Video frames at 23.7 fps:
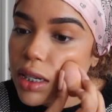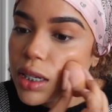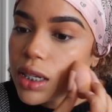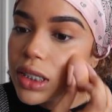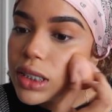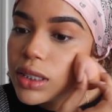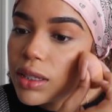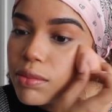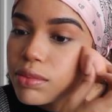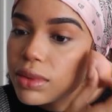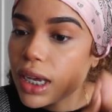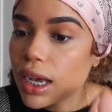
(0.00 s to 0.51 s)
Because
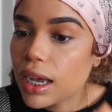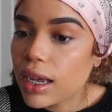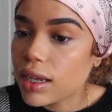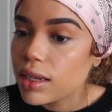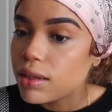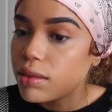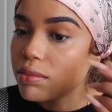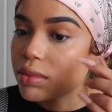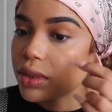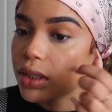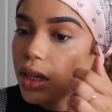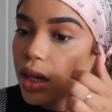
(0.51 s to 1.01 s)

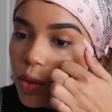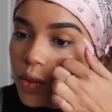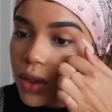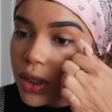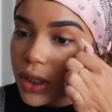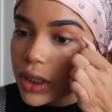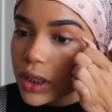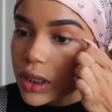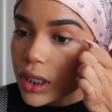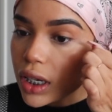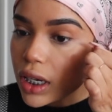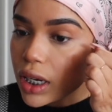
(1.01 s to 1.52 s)
sometimes
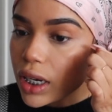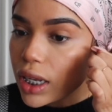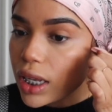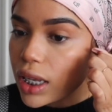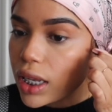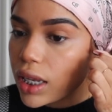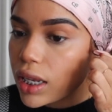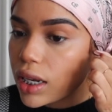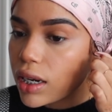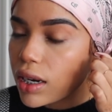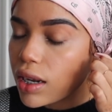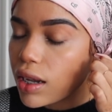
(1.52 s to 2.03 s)
with
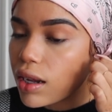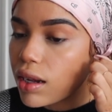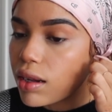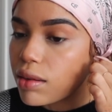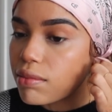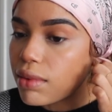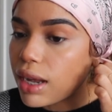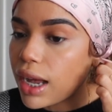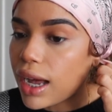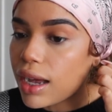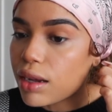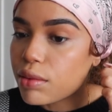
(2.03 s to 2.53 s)
certain
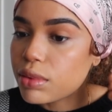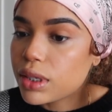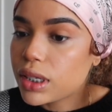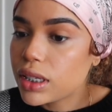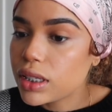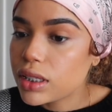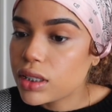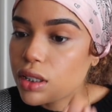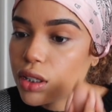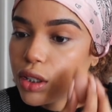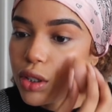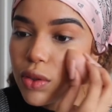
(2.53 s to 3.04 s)

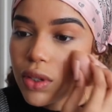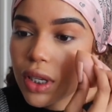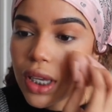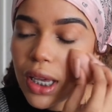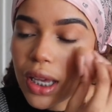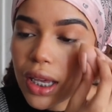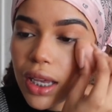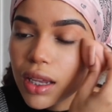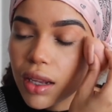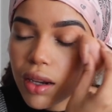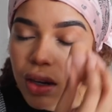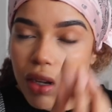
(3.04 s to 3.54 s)
hobbies, you
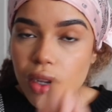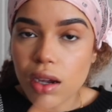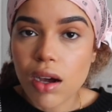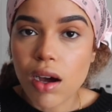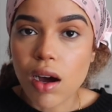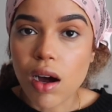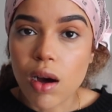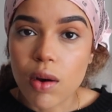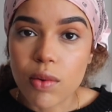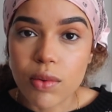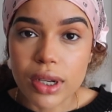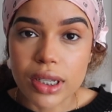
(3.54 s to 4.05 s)
can't
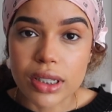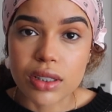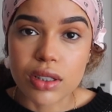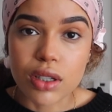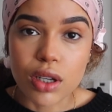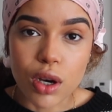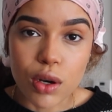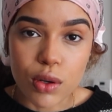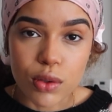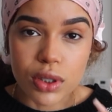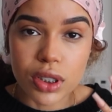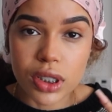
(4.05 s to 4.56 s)
always
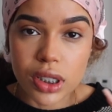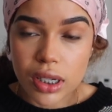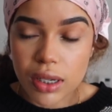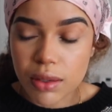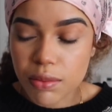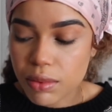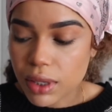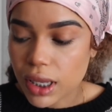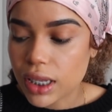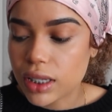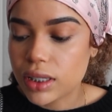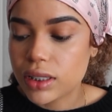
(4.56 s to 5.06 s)
go cheap.
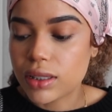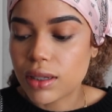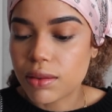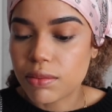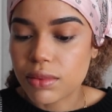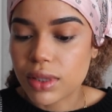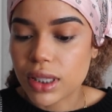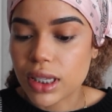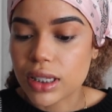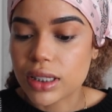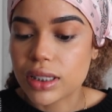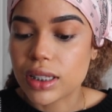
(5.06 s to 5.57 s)
Like, some
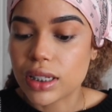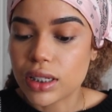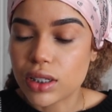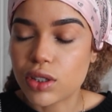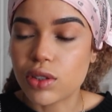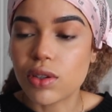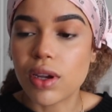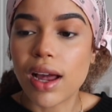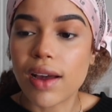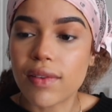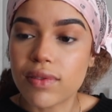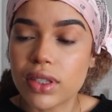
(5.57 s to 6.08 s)
things that
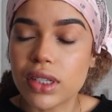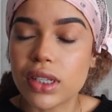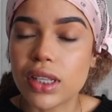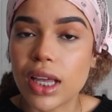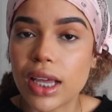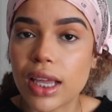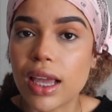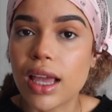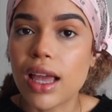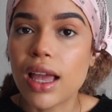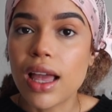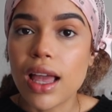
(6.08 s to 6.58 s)
you have to
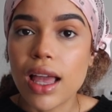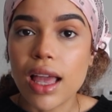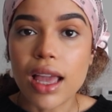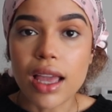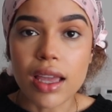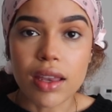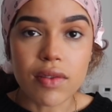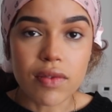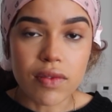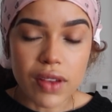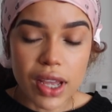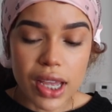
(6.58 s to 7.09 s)
like
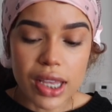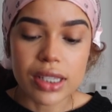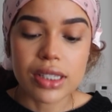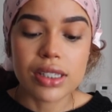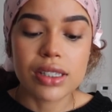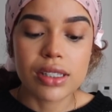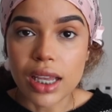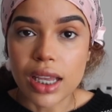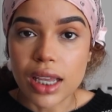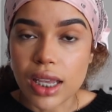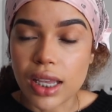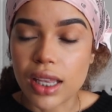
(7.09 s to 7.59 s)

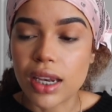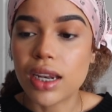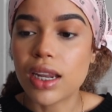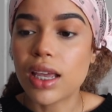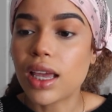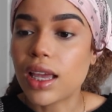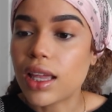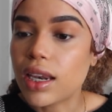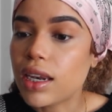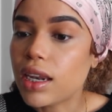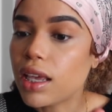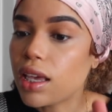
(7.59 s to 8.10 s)
invest in,
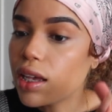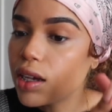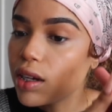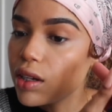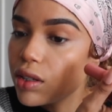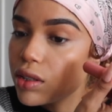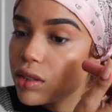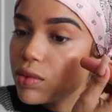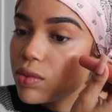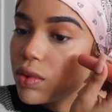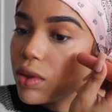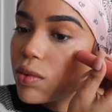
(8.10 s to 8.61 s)
and
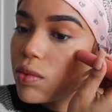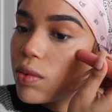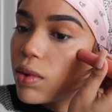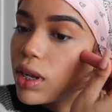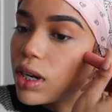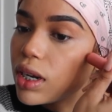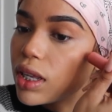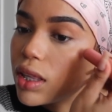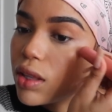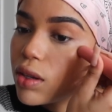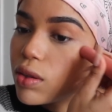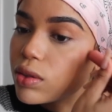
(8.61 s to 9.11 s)
nails were one
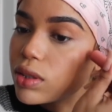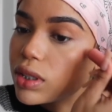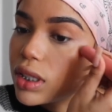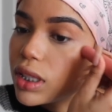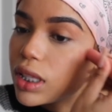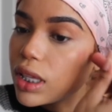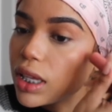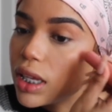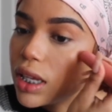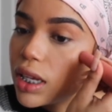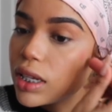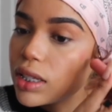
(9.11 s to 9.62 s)
of those
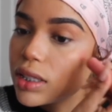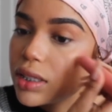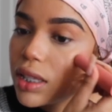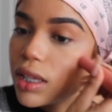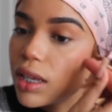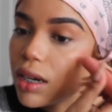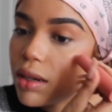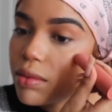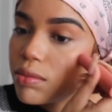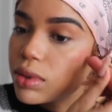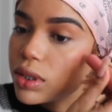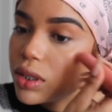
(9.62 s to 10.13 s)
things,
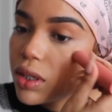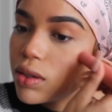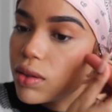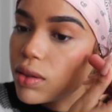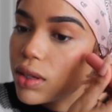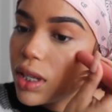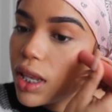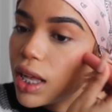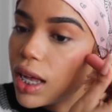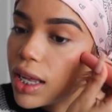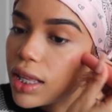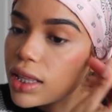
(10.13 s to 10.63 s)
and I'm so
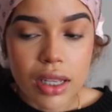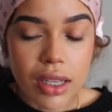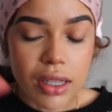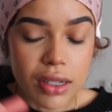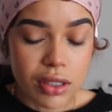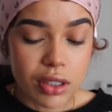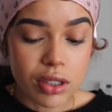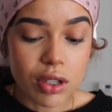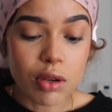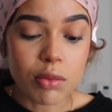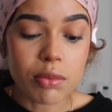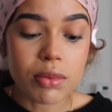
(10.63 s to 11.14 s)
glad and
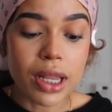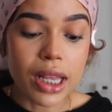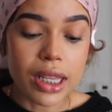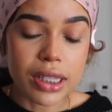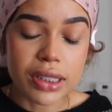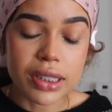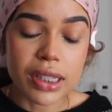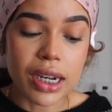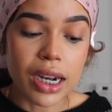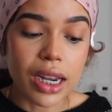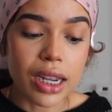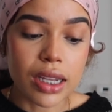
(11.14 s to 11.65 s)
so
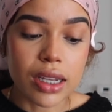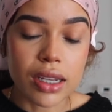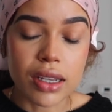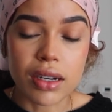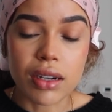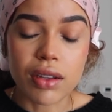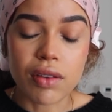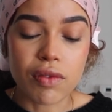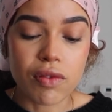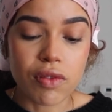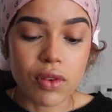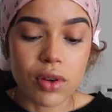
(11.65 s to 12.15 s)
blessed that I
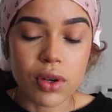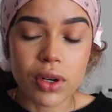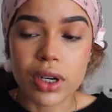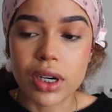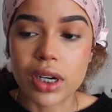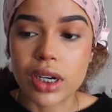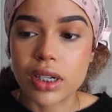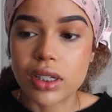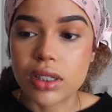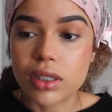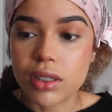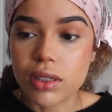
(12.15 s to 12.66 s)
couldn't
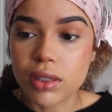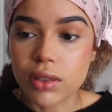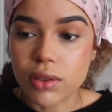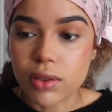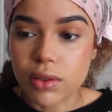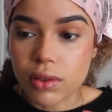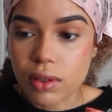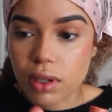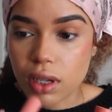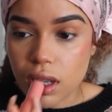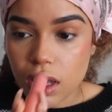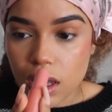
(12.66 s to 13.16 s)
afford
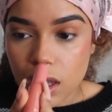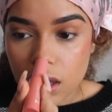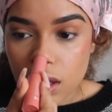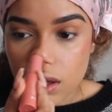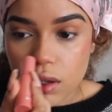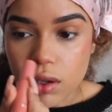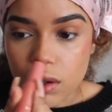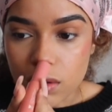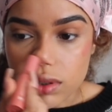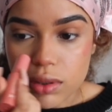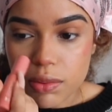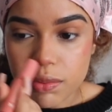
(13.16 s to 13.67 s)
to,
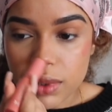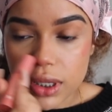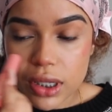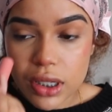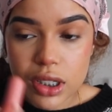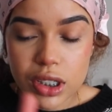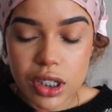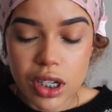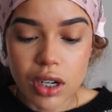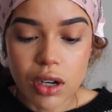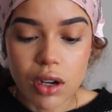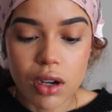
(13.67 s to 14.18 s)
you know,
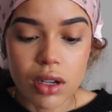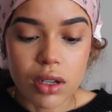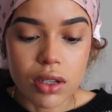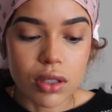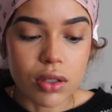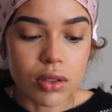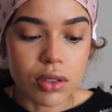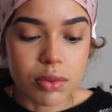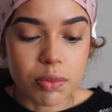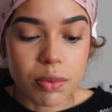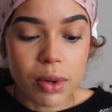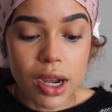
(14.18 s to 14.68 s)
splurge on all of
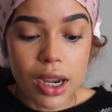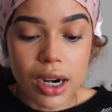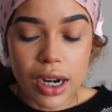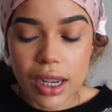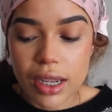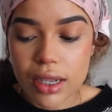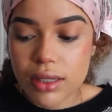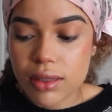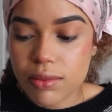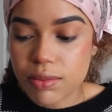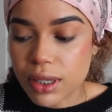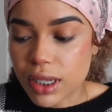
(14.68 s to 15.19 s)
those
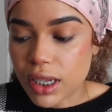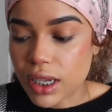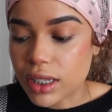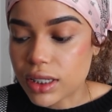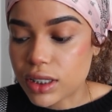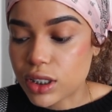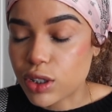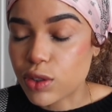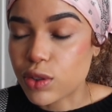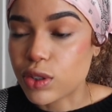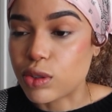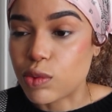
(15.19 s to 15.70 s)
products, because
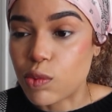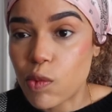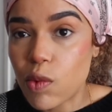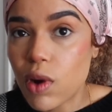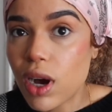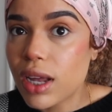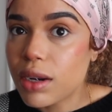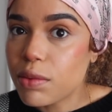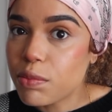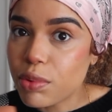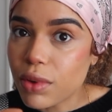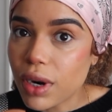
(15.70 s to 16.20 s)
there was
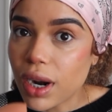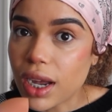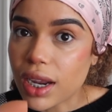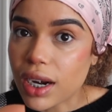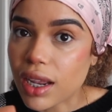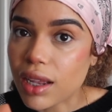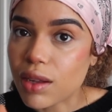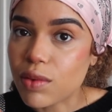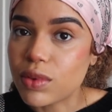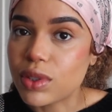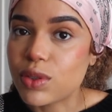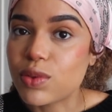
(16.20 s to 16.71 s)
one
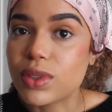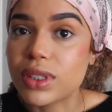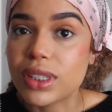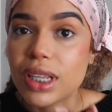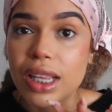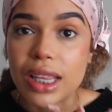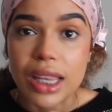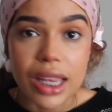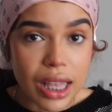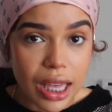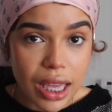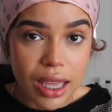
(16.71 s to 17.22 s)
product, which was a
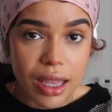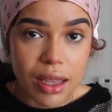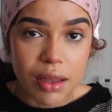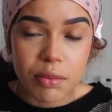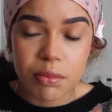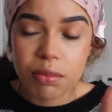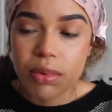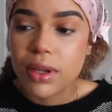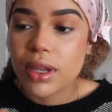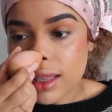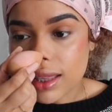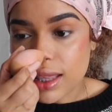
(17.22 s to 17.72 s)

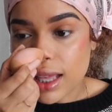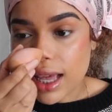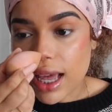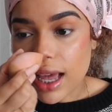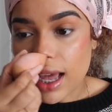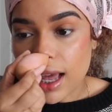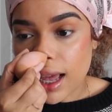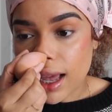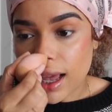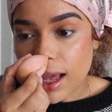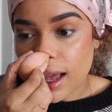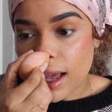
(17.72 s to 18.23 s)
lamp,
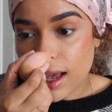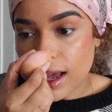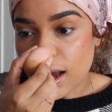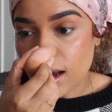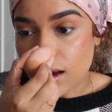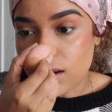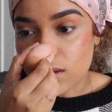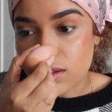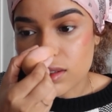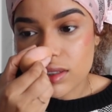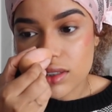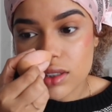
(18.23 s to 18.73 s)
that
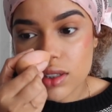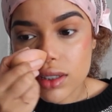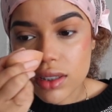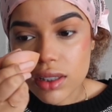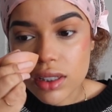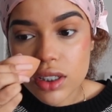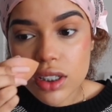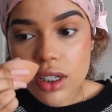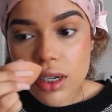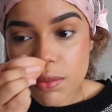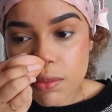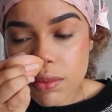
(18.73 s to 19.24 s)
I took the
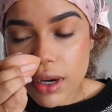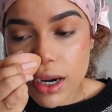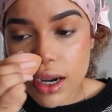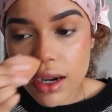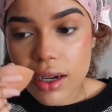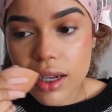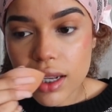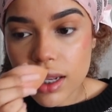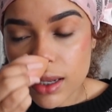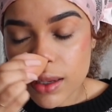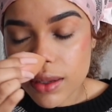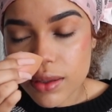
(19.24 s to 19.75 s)
cheap
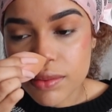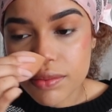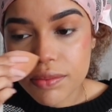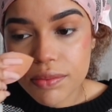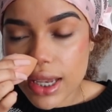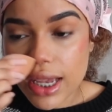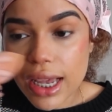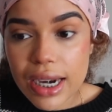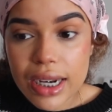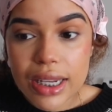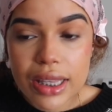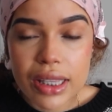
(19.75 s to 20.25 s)
route and
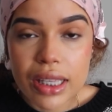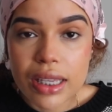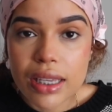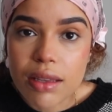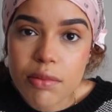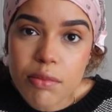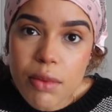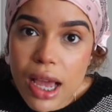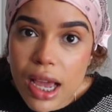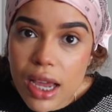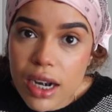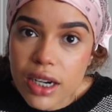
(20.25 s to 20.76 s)
I didn't think it
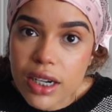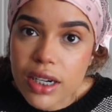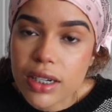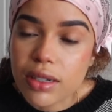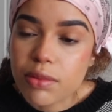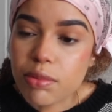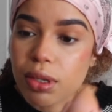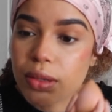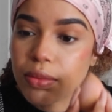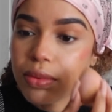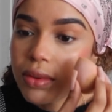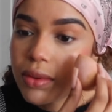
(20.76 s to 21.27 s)

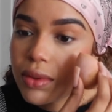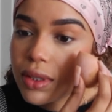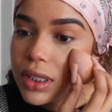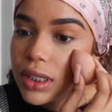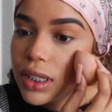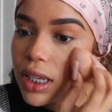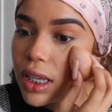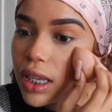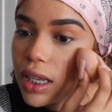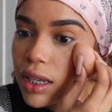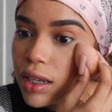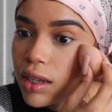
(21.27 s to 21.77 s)
mattered. People were
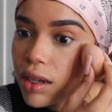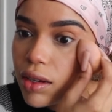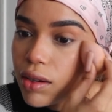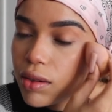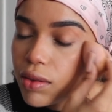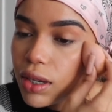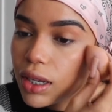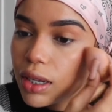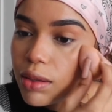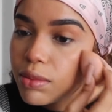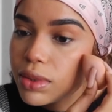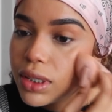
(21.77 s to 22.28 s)
saying, oh,
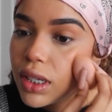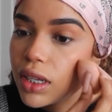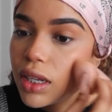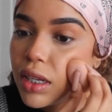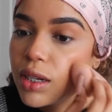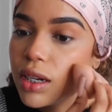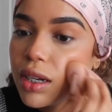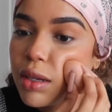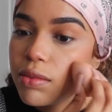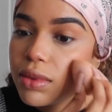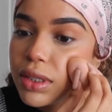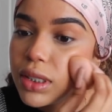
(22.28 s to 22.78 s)

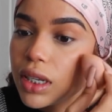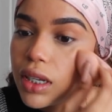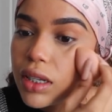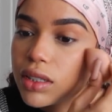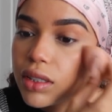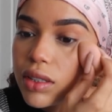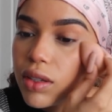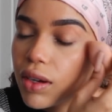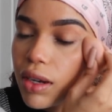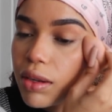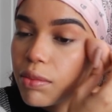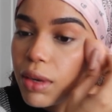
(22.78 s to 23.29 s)
Amazon,
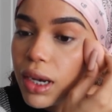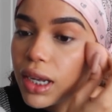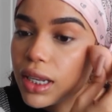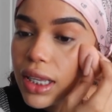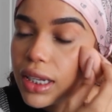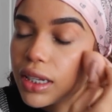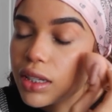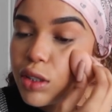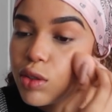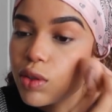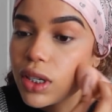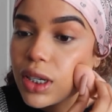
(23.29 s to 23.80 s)
so I bought
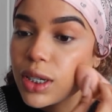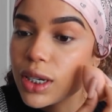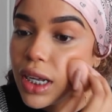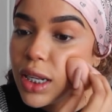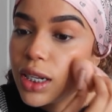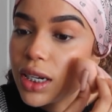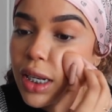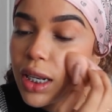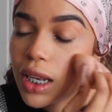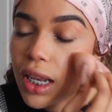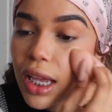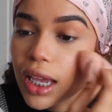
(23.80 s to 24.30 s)
like a $20
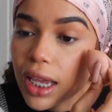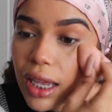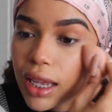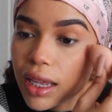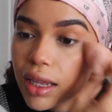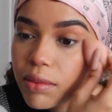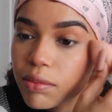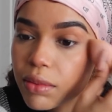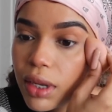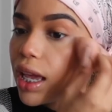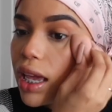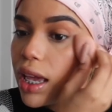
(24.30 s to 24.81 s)

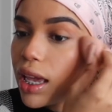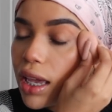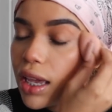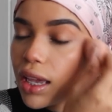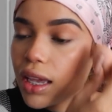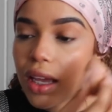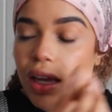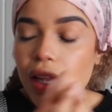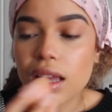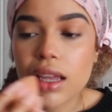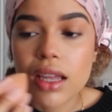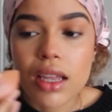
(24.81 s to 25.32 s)
lamp,
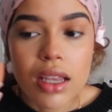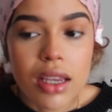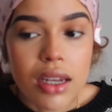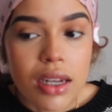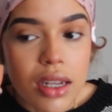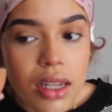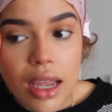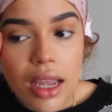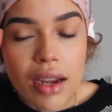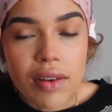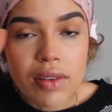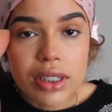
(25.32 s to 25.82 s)

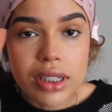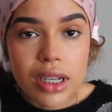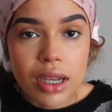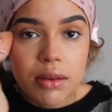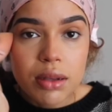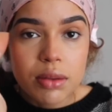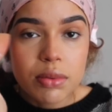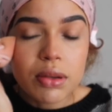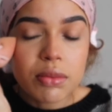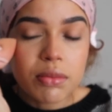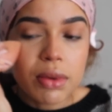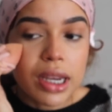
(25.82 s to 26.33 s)
and every time
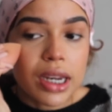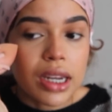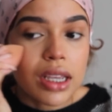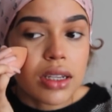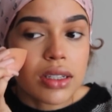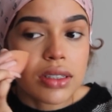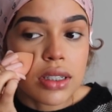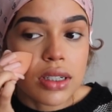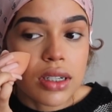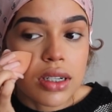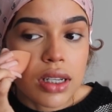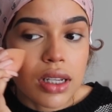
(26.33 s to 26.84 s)
I put my
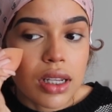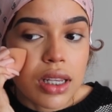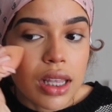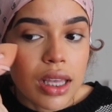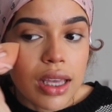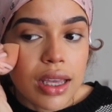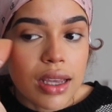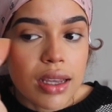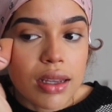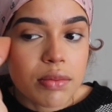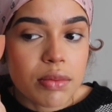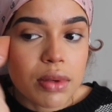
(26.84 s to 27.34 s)
nails under the
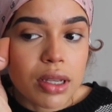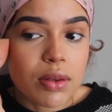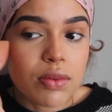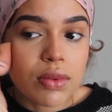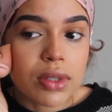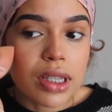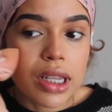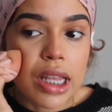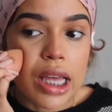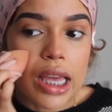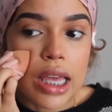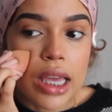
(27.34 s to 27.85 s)
lamp, it
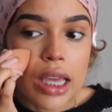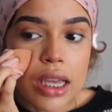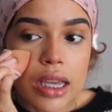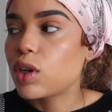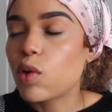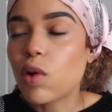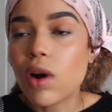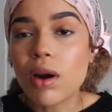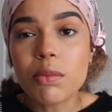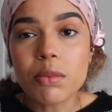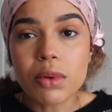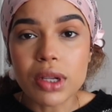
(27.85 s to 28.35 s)
would like
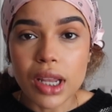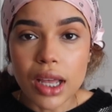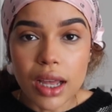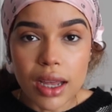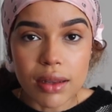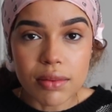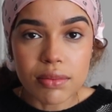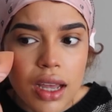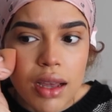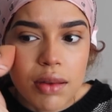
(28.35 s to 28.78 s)
crumble up.